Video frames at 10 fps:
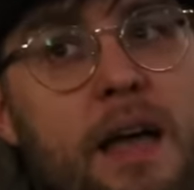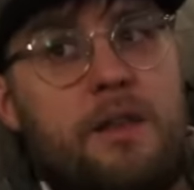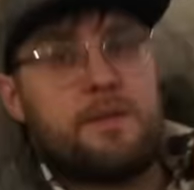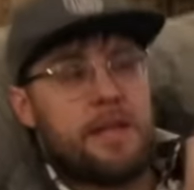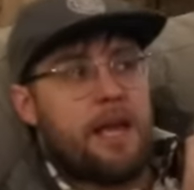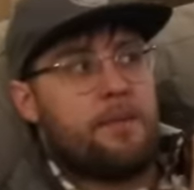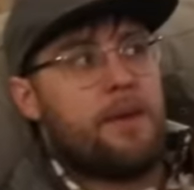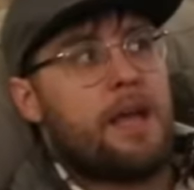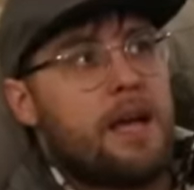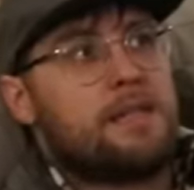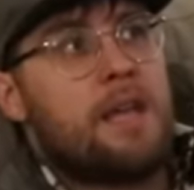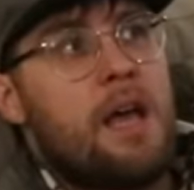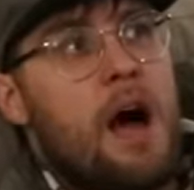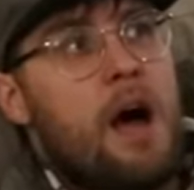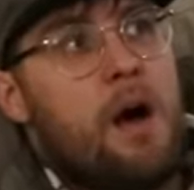And you said, because,
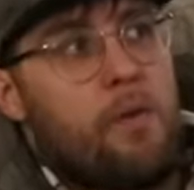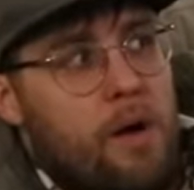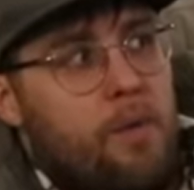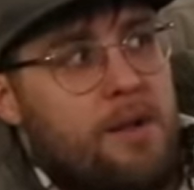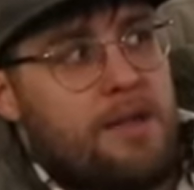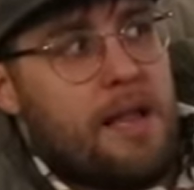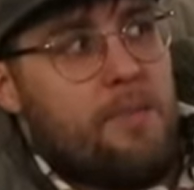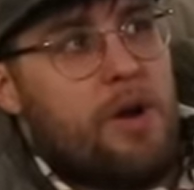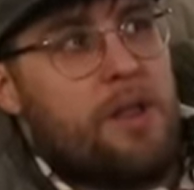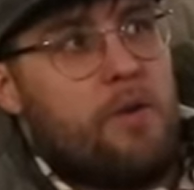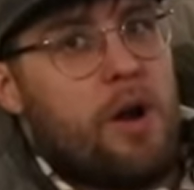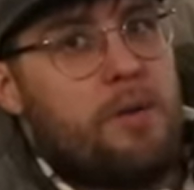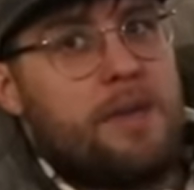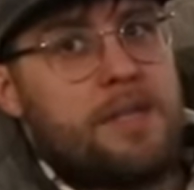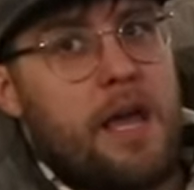well, tell them what you heard
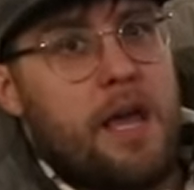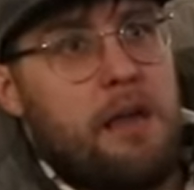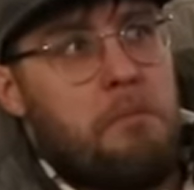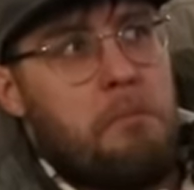me say.